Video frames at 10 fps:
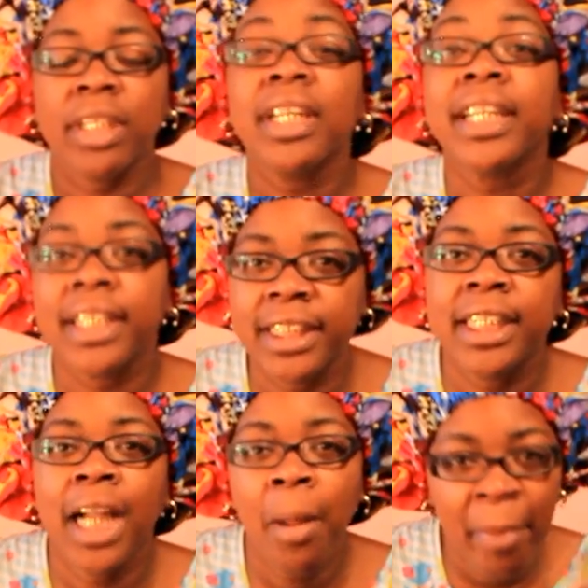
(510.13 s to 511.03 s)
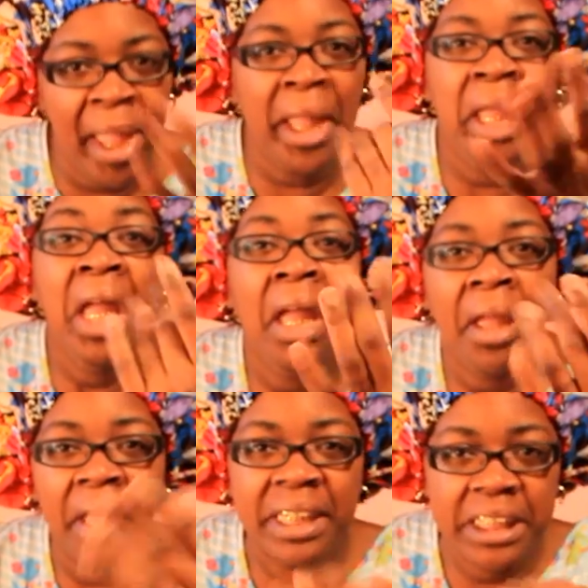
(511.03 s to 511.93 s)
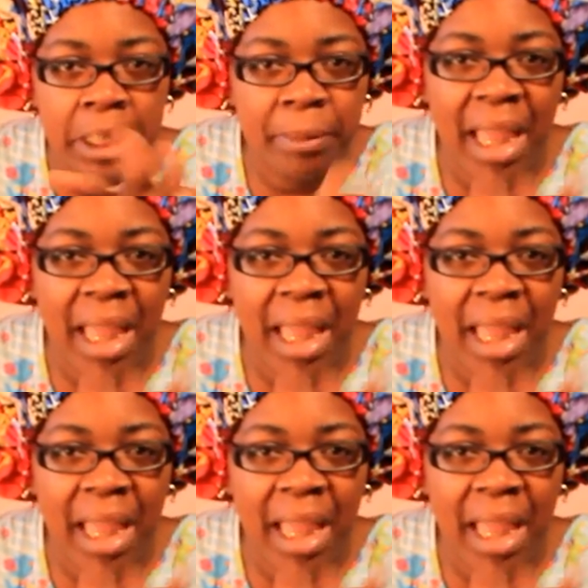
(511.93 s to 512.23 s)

And come back and tell me